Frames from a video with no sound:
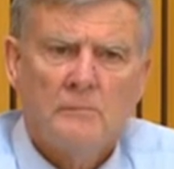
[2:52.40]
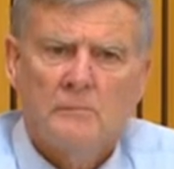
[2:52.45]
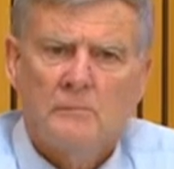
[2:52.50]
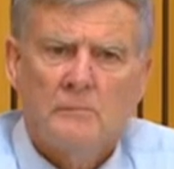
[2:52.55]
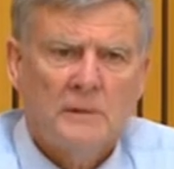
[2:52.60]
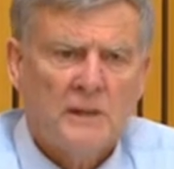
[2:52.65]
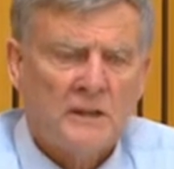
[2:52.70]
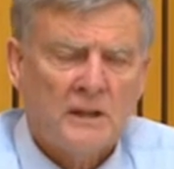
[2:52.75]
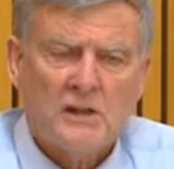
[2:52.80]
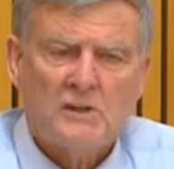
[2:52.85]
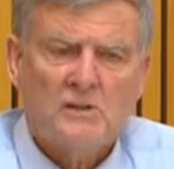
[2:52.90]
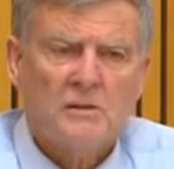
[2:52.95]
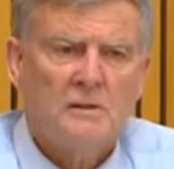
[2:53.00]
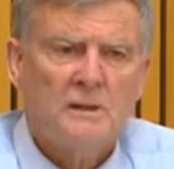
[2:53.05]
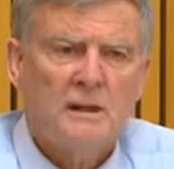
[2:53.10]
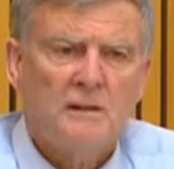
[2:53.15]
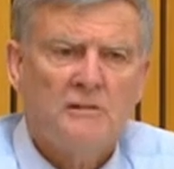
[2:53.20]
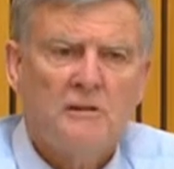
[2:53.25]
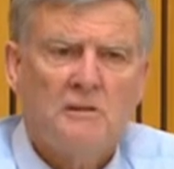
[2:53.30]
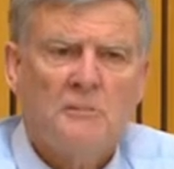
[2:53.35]
but they should
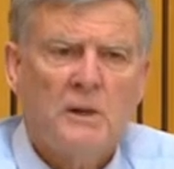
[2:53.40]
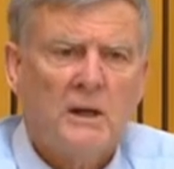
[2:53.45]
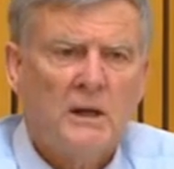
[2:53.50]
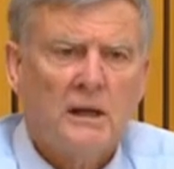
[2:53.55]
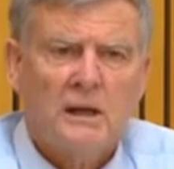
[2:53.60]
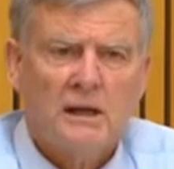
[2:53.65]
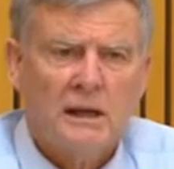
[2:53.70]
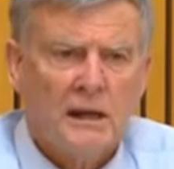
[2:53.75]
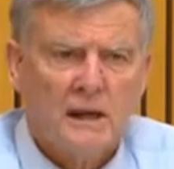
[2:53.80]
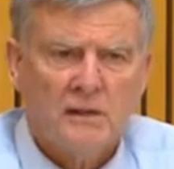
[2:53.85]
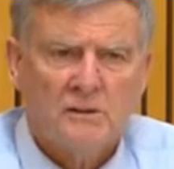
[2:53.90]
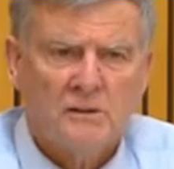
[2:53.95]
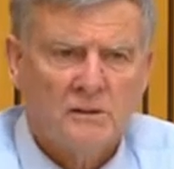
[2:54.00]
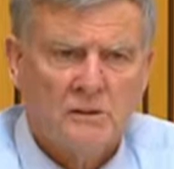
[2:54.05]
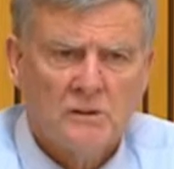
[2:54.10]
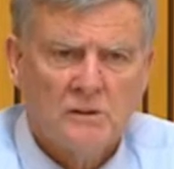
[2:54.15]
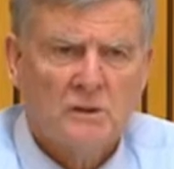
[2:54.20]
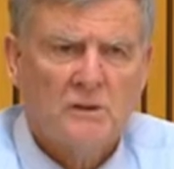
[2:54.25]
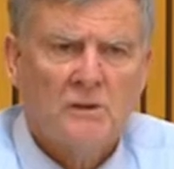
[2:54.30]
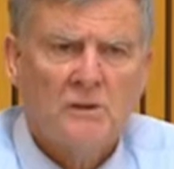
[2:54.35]
never have been allowed
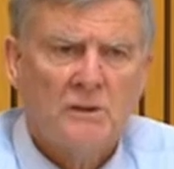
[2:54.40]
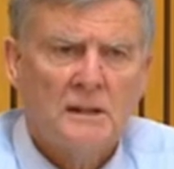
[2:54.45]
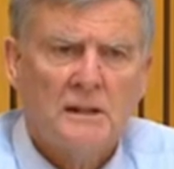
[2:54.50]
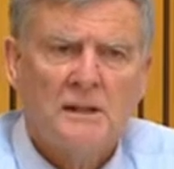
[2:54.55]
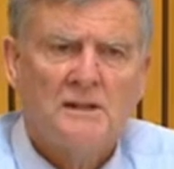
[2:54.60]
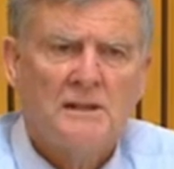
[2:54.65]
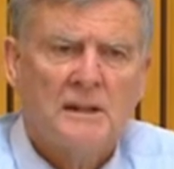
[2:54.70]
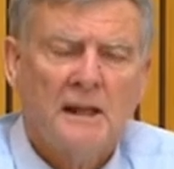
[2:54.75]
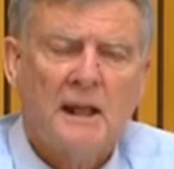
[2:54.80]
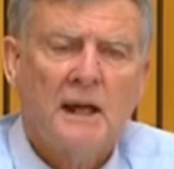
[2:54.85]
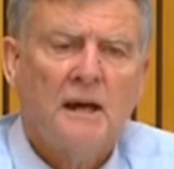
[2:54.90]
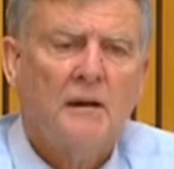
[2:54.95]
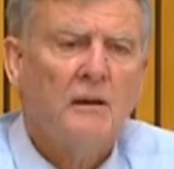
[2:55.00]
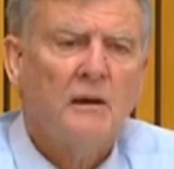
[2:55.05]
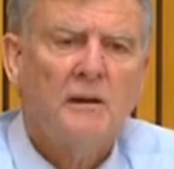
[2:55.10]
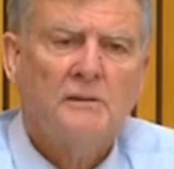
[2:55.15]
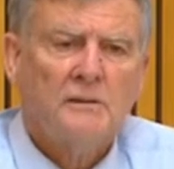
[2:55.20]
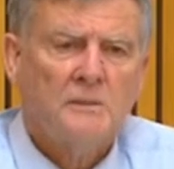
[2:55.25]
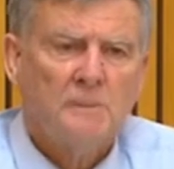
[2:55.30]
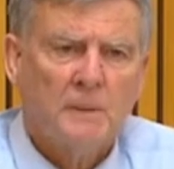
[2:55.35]
to do the things they are.
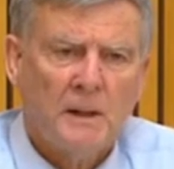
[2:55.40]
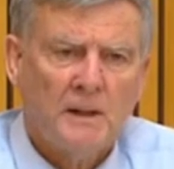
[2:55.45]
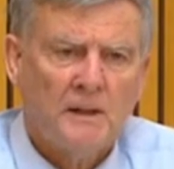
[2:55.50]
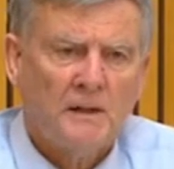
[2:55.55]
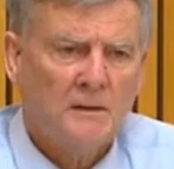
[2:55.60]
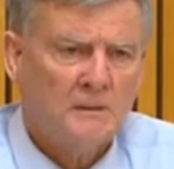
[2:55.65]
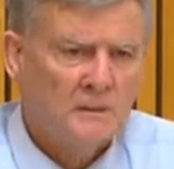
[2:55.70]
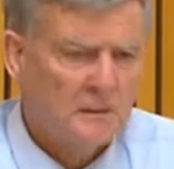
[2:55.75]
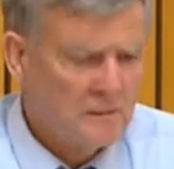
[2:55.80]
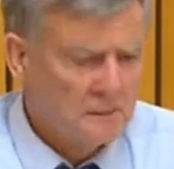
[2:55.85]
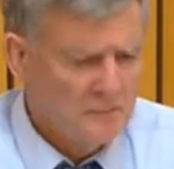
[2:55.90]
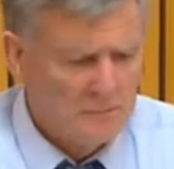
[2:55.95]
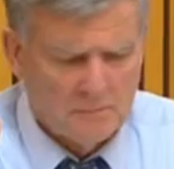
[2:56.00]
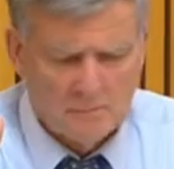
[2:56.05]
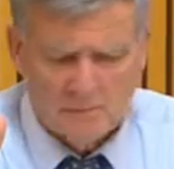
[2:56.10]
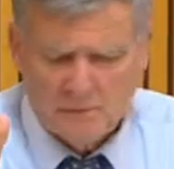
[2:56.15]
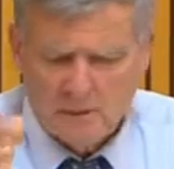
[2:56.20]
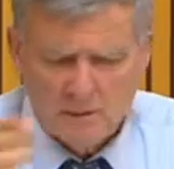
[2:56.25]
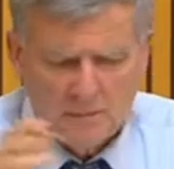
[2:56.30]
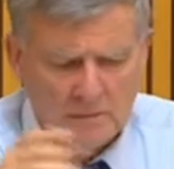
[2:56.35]
I've spoken to,
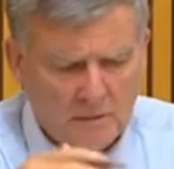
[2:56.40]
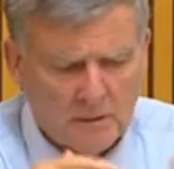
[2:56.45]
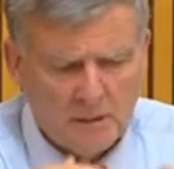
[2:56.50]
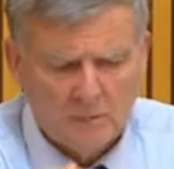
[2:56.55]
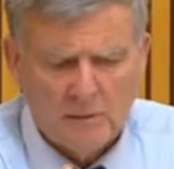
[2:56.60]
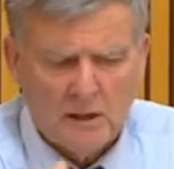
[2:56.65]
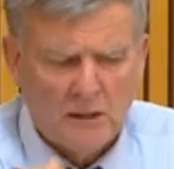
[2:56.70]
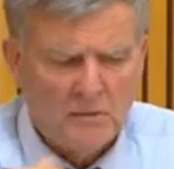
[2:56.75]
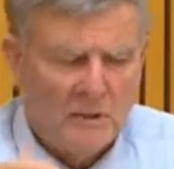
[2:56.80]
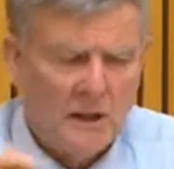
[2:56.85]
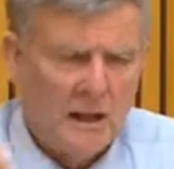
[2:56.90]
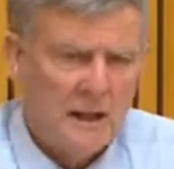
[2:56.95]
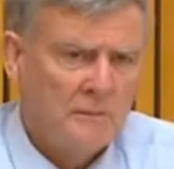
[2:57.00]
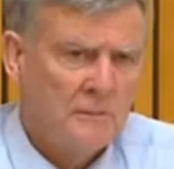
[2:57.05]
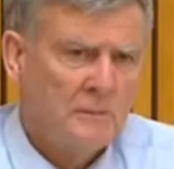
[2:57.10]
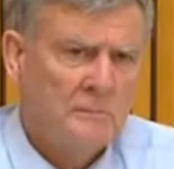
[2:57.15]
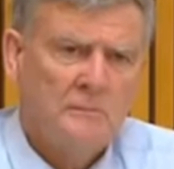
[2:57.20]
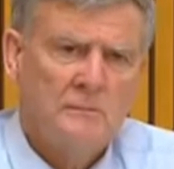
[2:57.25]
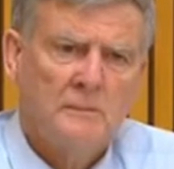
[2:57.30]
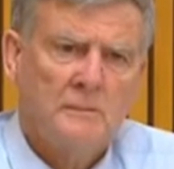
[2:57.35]
I won't name
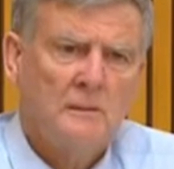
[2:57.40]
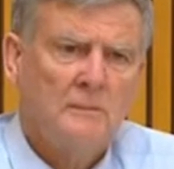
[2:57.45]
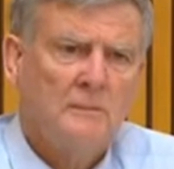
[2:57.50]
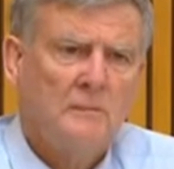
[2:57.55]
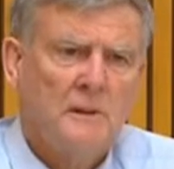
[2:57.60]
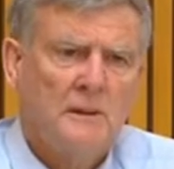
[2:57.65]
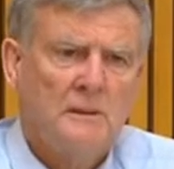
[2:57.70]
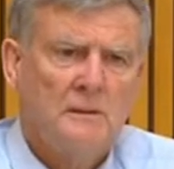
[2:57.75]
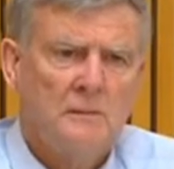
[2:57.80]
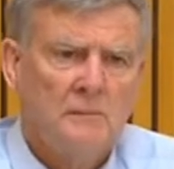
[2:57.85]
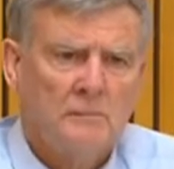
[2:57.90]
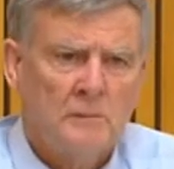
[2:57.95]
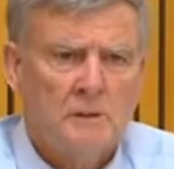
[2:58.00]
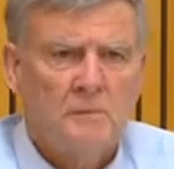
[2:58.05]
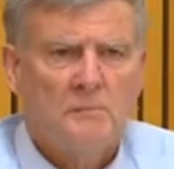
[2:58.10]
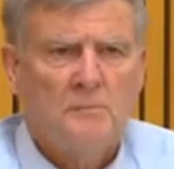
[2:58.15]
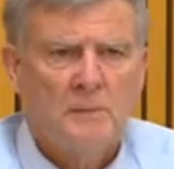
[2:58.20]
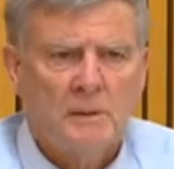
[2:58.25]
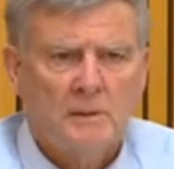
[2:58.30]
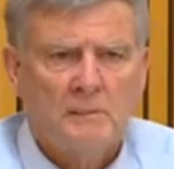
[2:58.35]
them, but
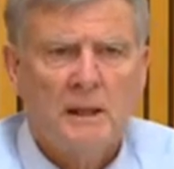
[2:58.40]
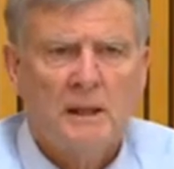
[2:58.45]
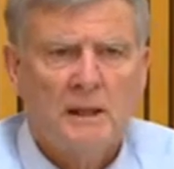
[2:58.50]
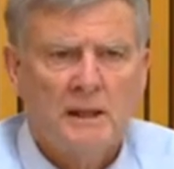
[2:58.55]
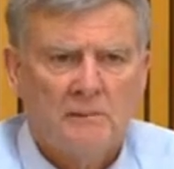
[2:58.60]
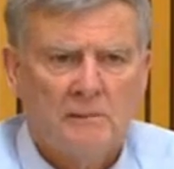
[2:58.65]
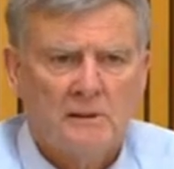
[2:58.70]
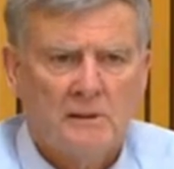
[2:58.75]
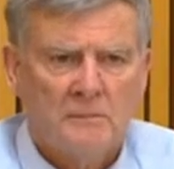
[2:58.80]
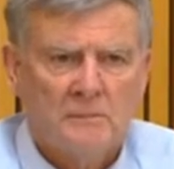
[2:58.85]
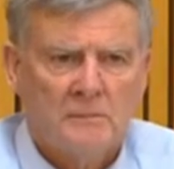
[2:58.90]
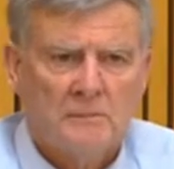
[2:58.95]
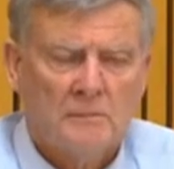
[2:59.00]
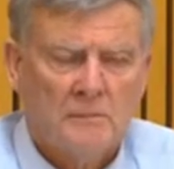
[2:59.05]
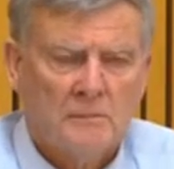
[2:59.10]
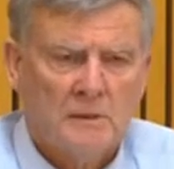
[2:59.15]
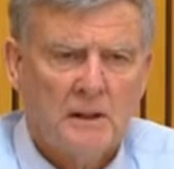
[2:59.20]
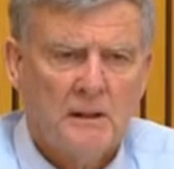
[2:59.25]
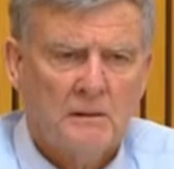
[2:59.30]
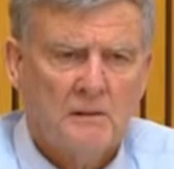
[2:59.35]
we may have an
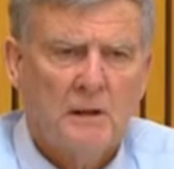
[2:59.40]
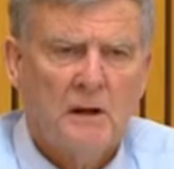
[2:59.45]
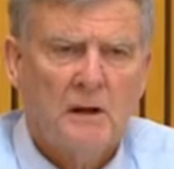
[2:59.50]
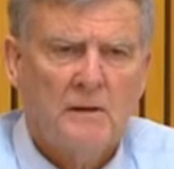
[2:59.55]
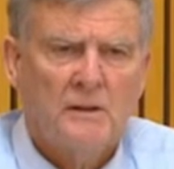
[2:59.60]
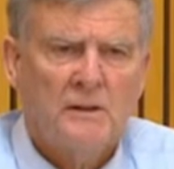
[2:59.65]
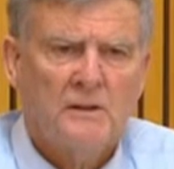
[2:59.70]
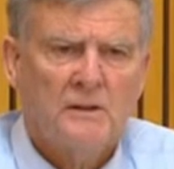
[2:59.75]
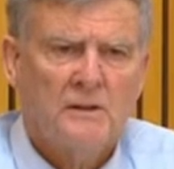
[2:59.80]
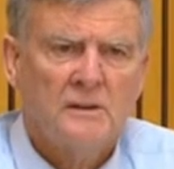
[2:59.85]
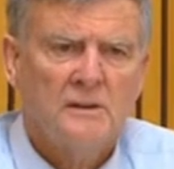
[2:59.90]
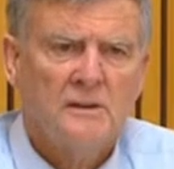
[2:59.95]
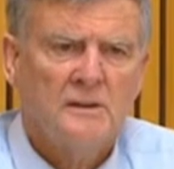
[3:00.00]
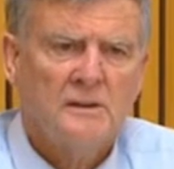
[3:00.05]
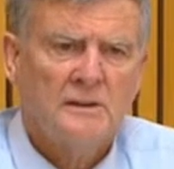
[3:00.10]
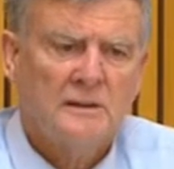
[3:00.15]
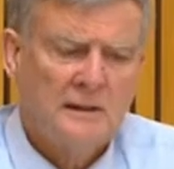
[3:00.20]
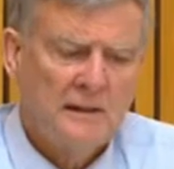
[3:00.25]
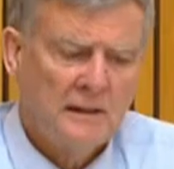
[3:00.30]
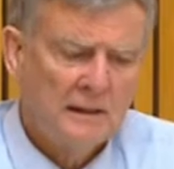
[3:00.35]
inquiry into
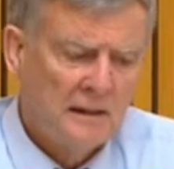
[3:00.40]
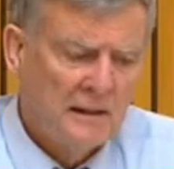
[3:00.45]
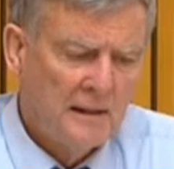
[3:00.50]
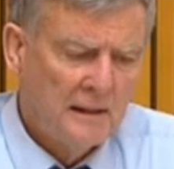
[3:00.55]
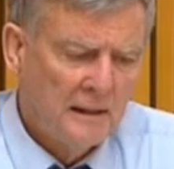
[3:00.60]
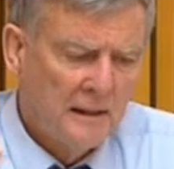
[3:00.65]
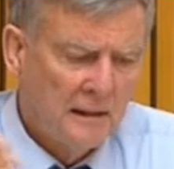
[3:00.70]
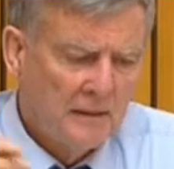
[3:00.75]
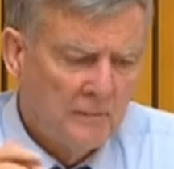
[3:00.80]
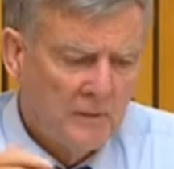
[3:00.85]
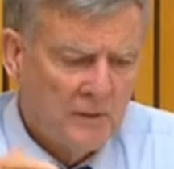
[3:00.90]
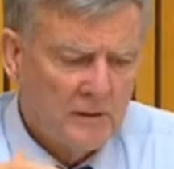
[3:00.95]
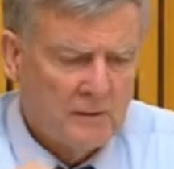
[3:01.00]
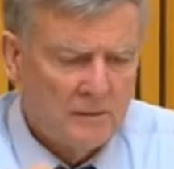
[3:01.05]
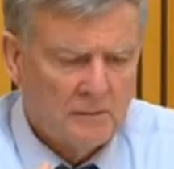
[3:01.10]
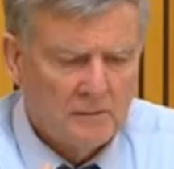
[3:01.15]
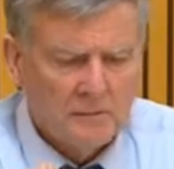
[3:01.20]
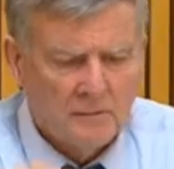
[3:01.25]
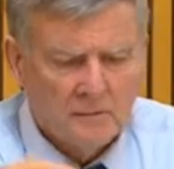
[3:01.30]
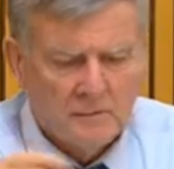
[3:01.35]
this, but
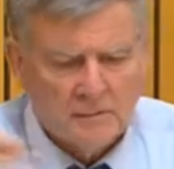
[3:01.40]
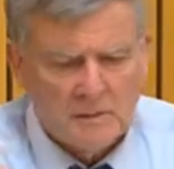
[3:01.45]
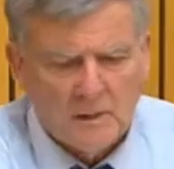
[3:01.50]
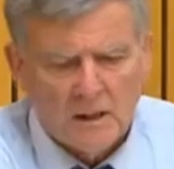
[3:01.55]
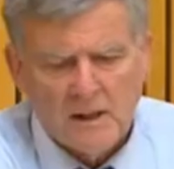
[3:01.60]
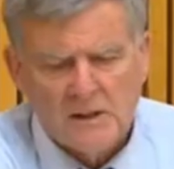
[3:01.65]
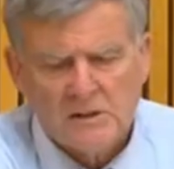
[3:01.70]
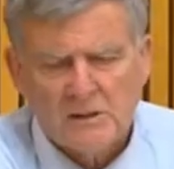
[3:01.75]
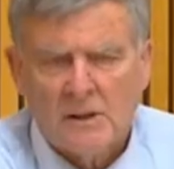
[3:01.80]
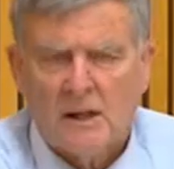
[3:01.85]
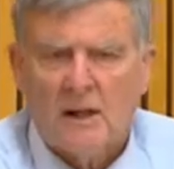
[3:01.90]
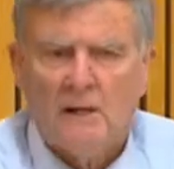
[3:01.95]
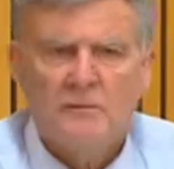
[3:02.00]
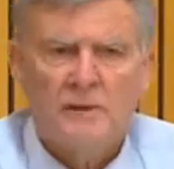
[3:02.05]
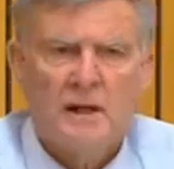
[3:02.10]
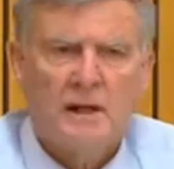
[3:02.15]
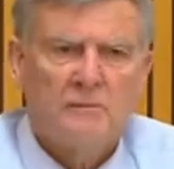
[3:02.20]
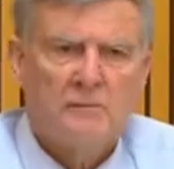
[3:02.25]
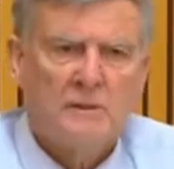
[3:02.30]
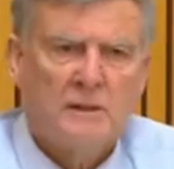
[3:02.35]
guys that I've
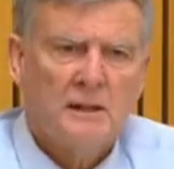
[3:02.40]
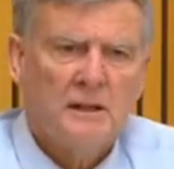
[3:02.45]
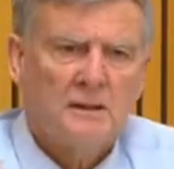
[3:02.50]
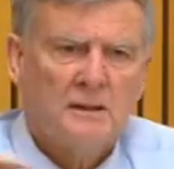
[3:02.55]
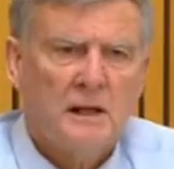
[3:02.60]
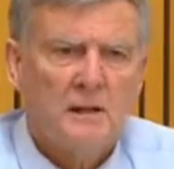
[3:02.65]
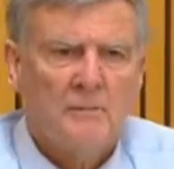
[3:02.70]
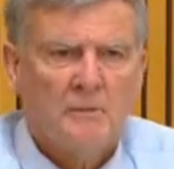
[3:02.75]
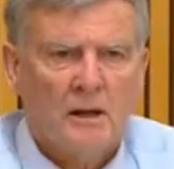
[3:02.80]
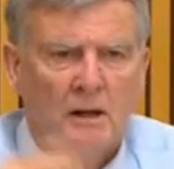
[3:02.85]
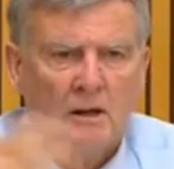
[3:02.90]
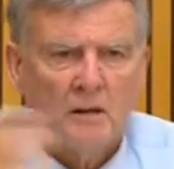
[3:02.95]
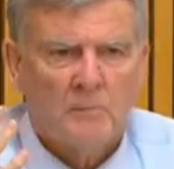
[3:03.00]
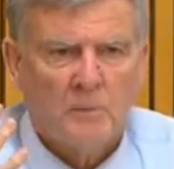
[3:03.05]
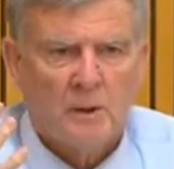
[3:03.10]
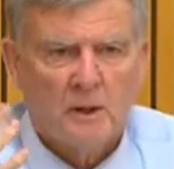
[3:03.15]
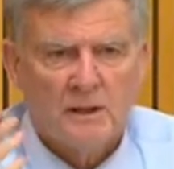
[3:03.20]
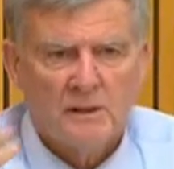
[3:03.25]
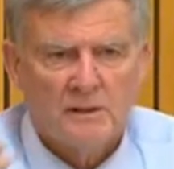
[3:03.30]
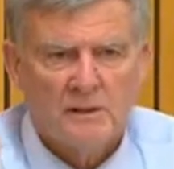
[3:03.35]
known for years, I'm an old
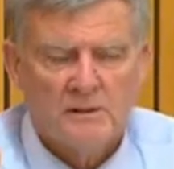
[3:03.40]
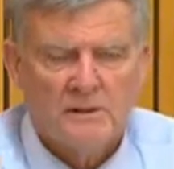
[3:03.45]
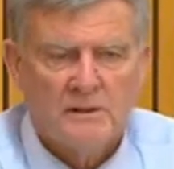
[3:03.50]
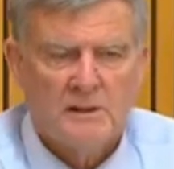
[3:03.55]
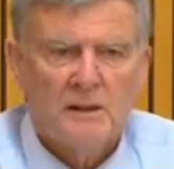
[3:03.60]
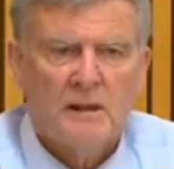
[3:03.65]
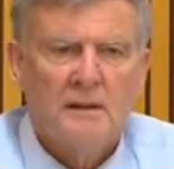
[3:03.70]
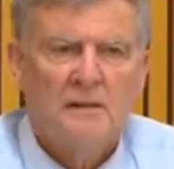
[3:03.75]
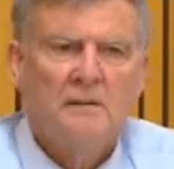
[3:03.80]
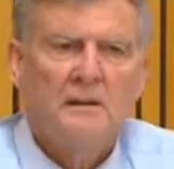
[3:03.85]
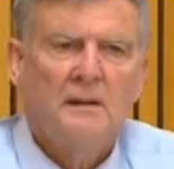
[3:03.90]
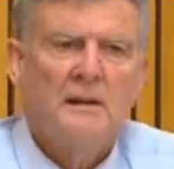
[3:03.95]
pilot, as you know,